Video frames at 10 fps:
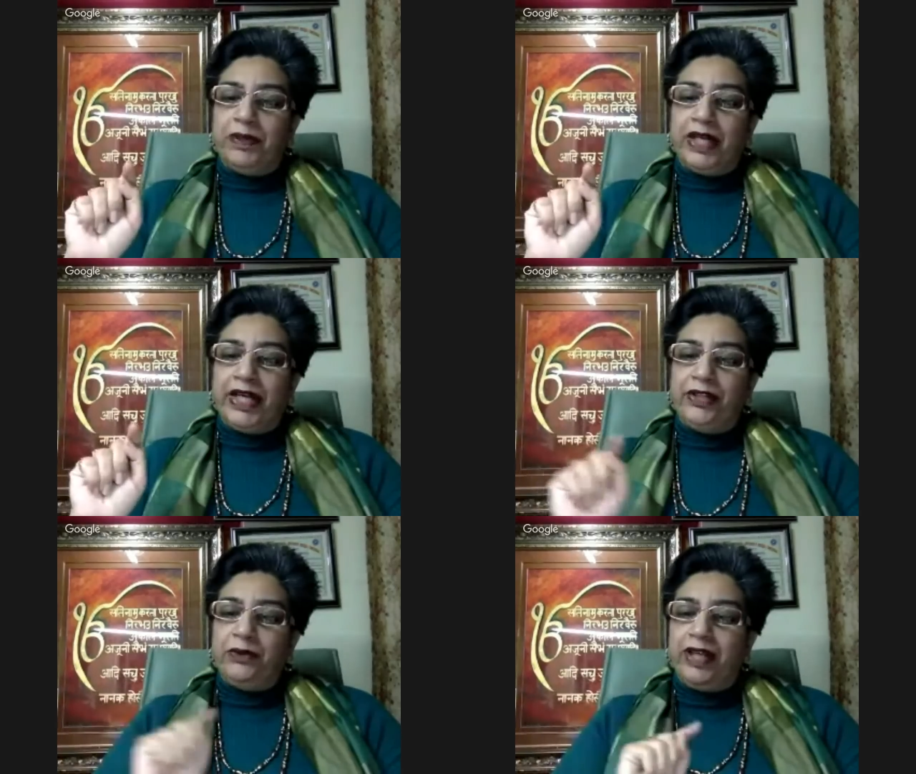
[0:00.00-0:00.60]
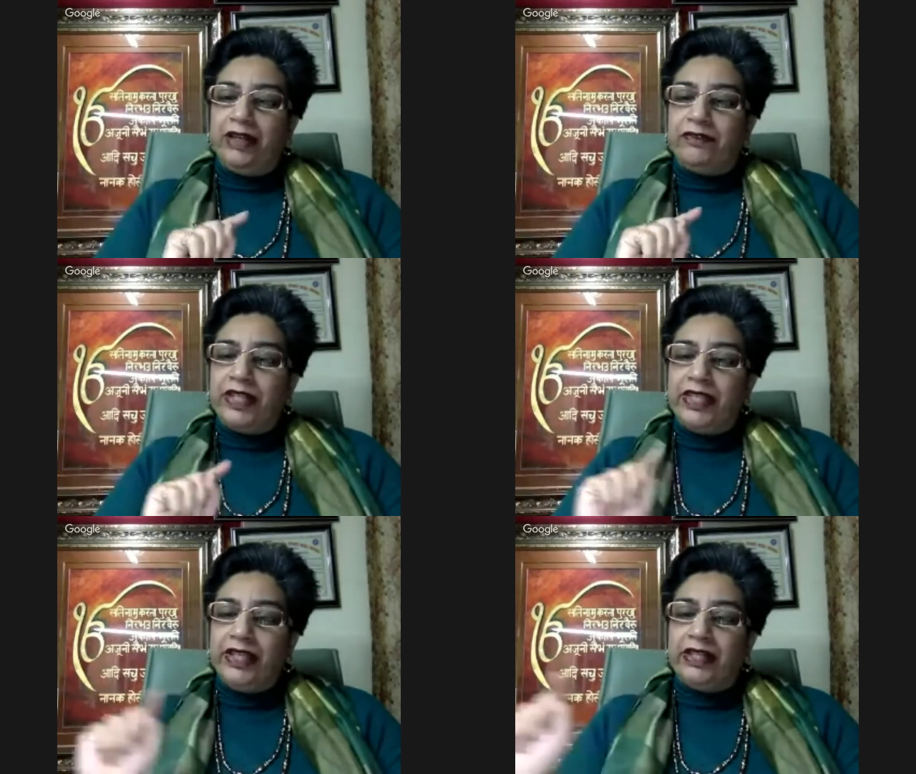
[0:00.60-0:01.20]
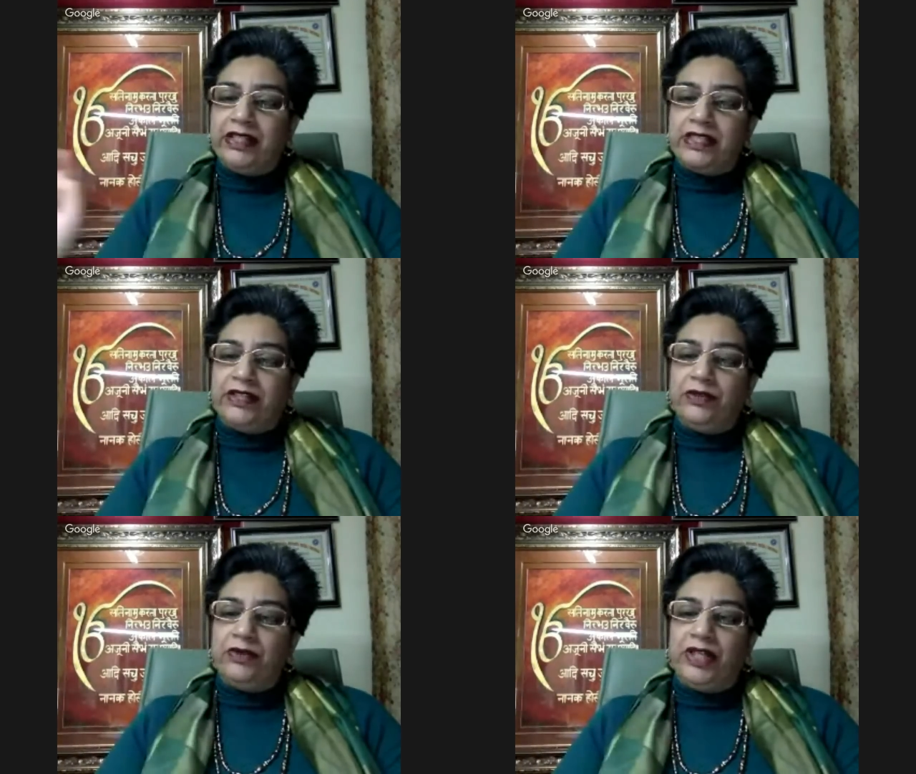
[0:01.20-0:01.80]
applied to everything else
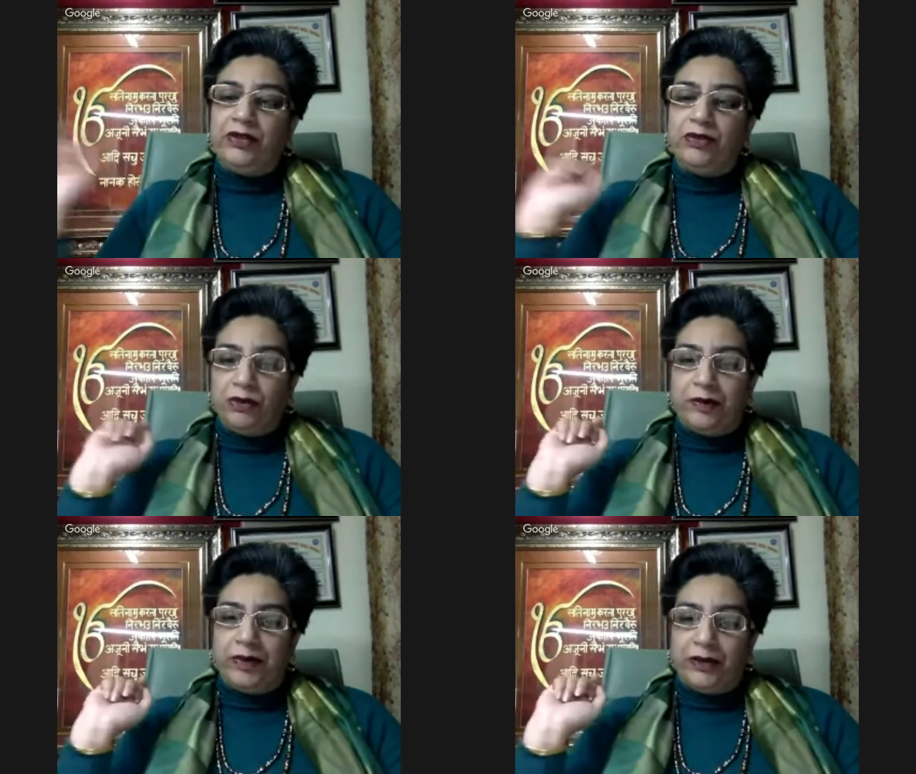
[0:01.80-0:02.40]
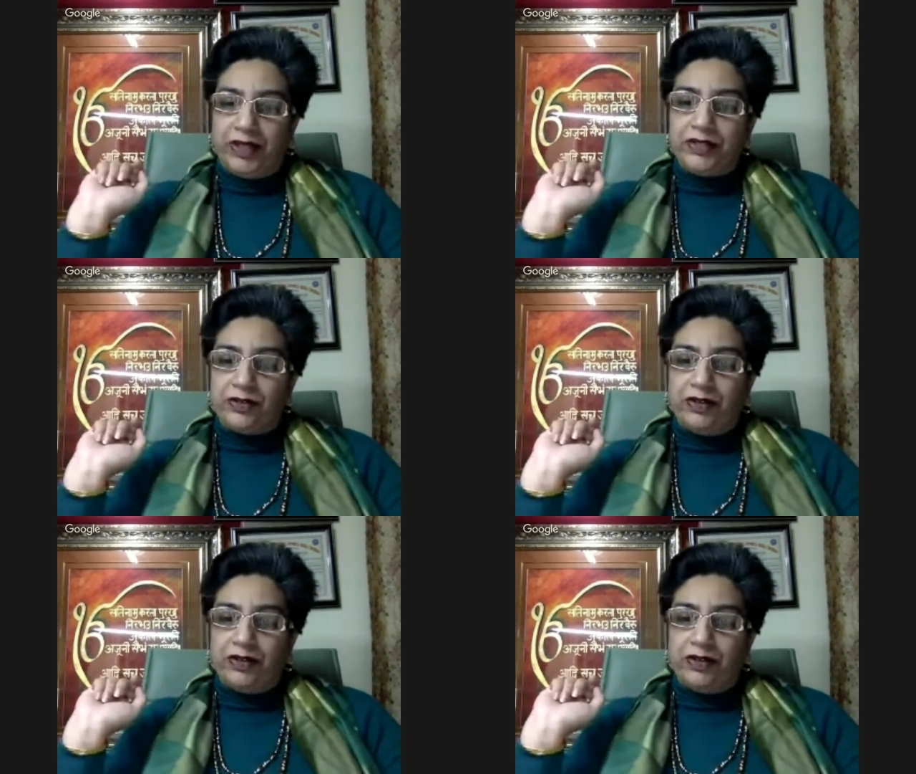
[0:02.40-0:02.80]
that you need to know about